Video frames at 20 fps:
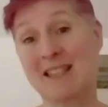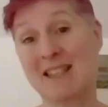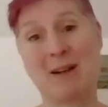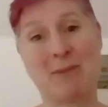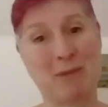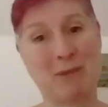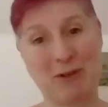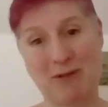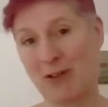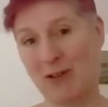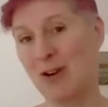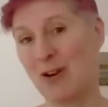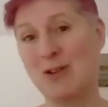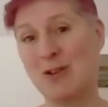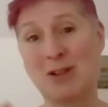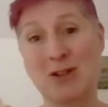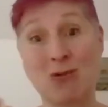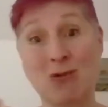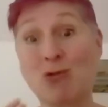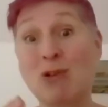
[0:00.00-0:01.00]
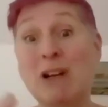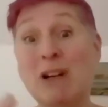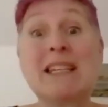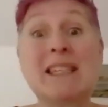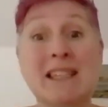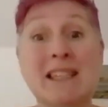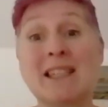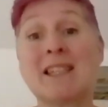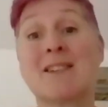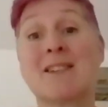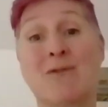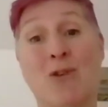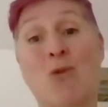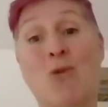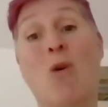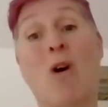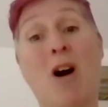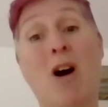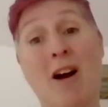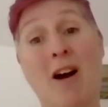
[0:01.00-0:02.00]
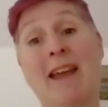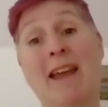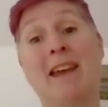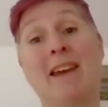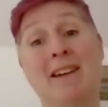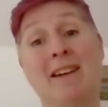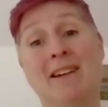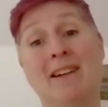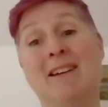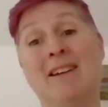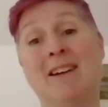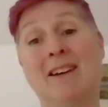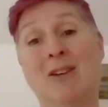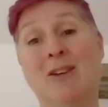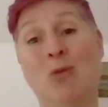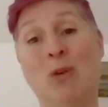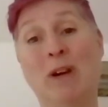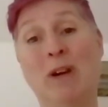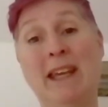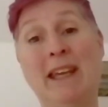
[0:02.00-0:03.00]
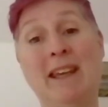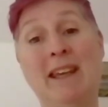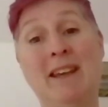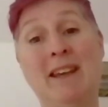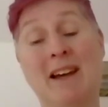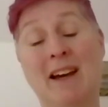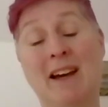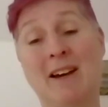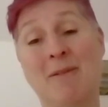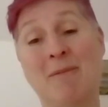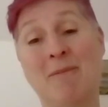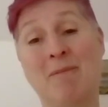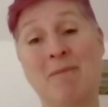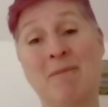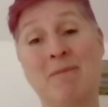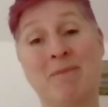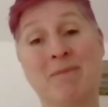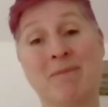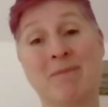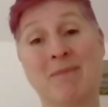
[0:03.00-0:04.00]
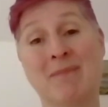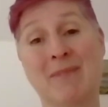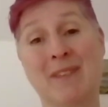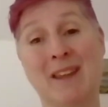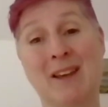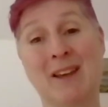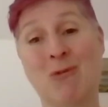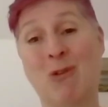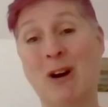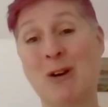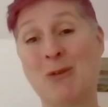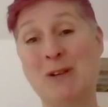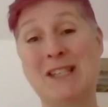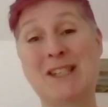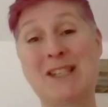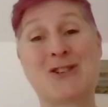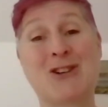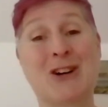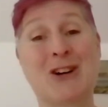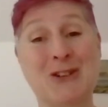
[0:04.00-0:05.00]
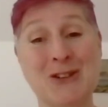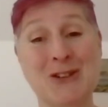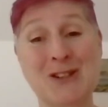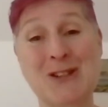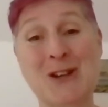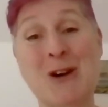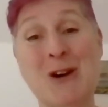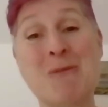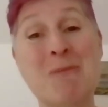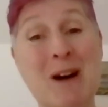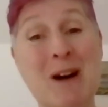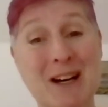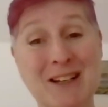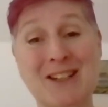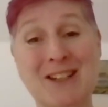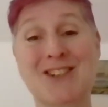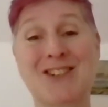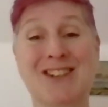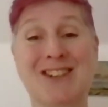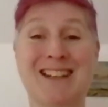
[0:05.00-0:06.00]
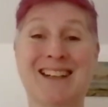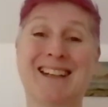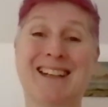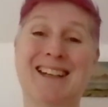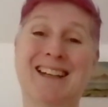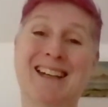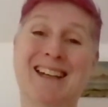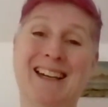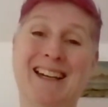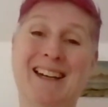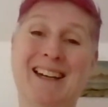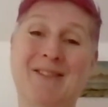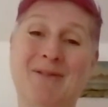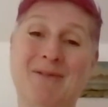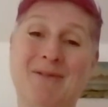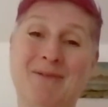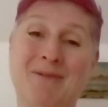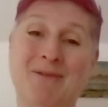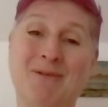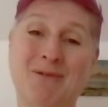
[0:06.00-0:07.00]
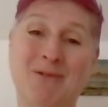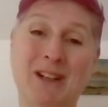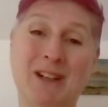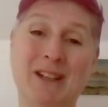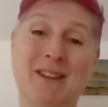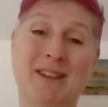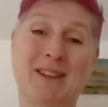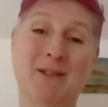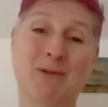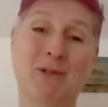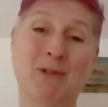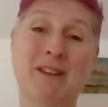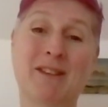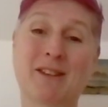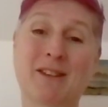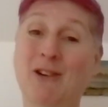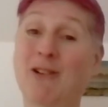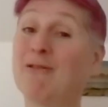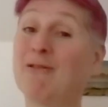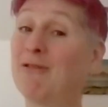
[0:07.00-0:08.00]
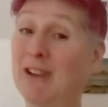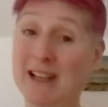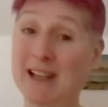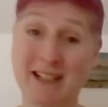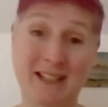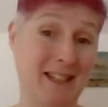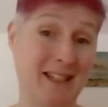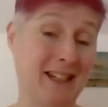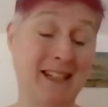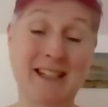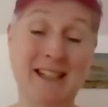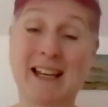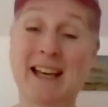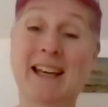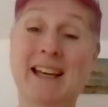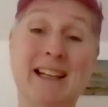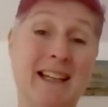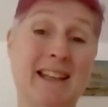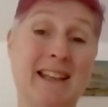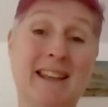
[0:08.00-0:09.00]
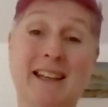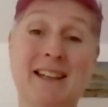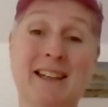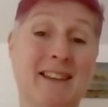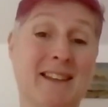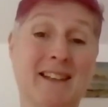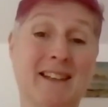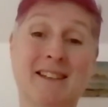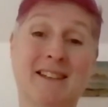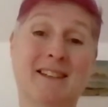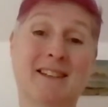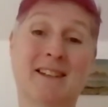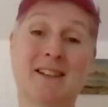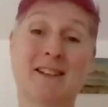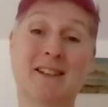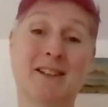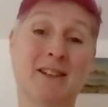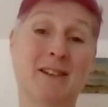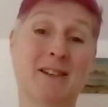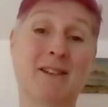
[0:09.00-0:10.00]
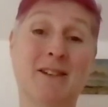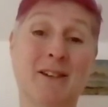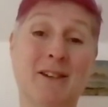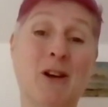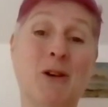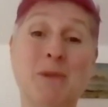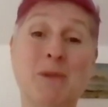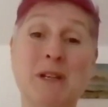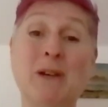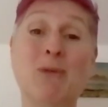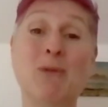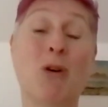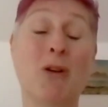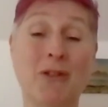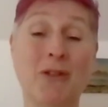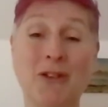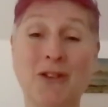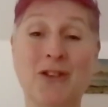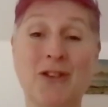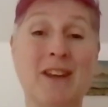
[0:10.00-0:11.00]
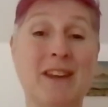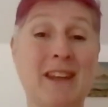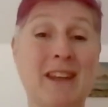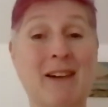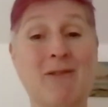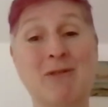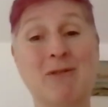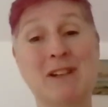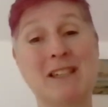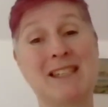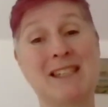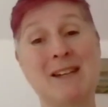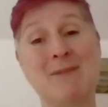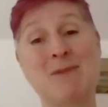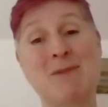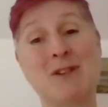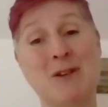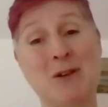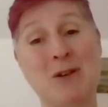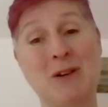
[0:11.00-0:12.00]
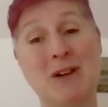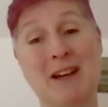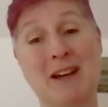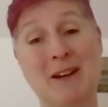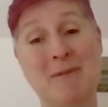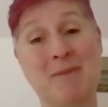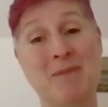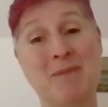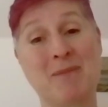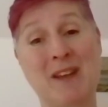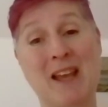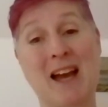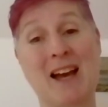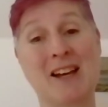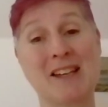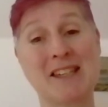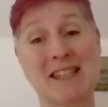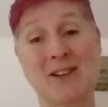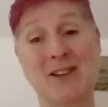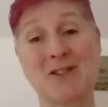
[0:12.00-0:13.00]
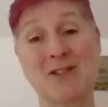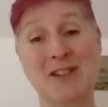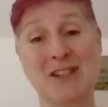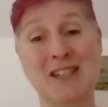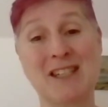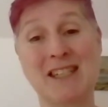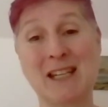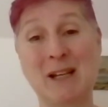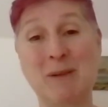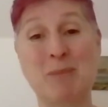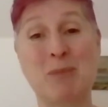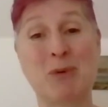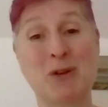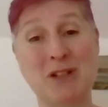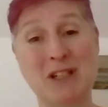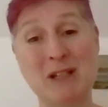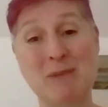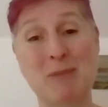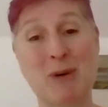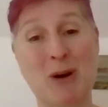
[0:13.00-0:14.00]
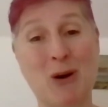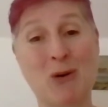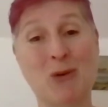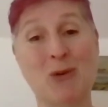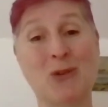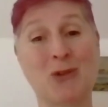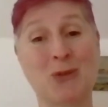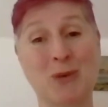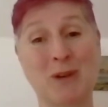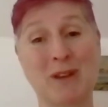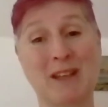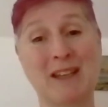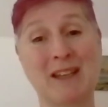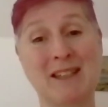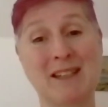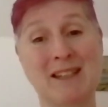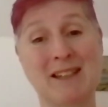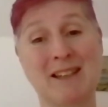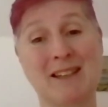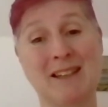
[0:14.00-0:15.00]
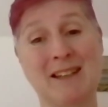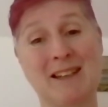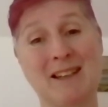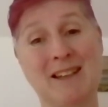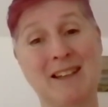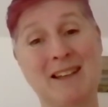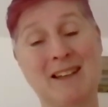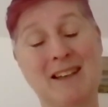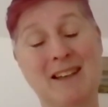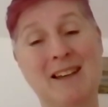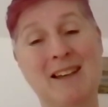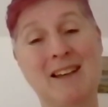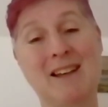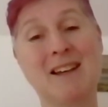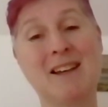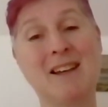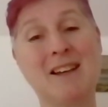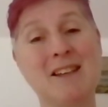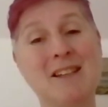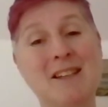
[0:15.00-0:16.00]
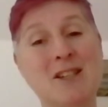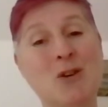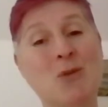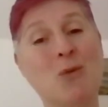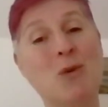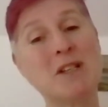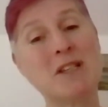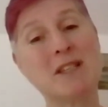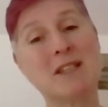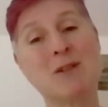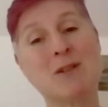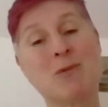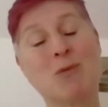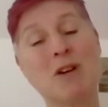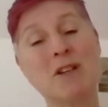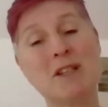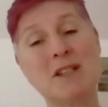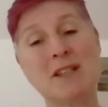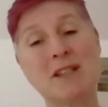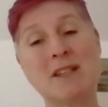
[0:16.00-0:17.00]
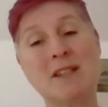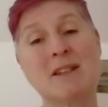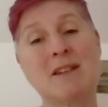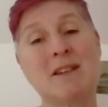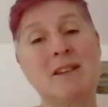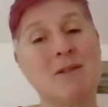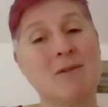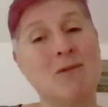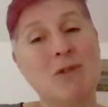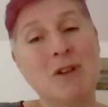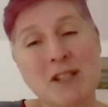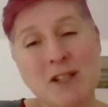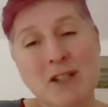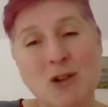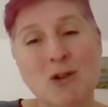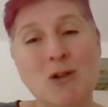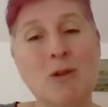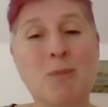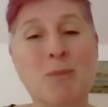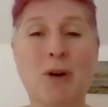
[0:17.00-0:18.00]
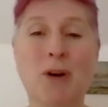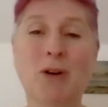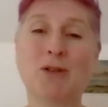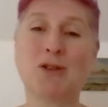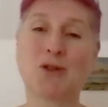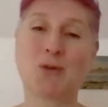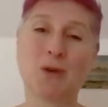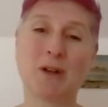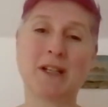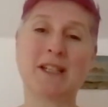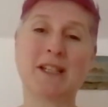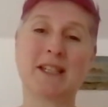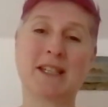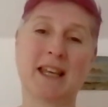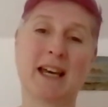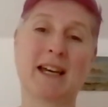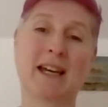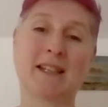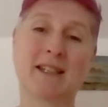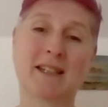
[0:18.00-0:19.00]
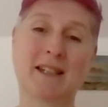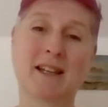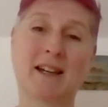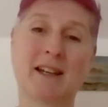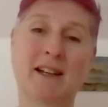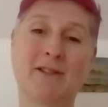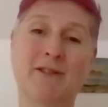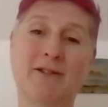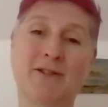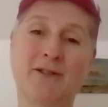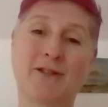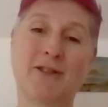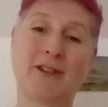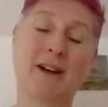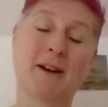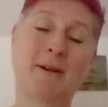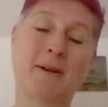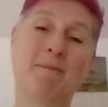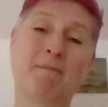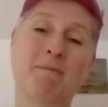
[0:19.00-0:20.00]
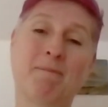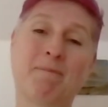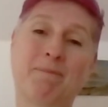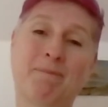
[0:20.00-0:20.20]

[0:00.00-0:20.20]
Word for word: some of those the reasons for why we um, why we struggle so much um, with with conflict. Exactly that that nobody wants, and yet we seem to um, get ourselves into deeper and deeper holes with it. So what's what's what's your approach? What is that kind of um,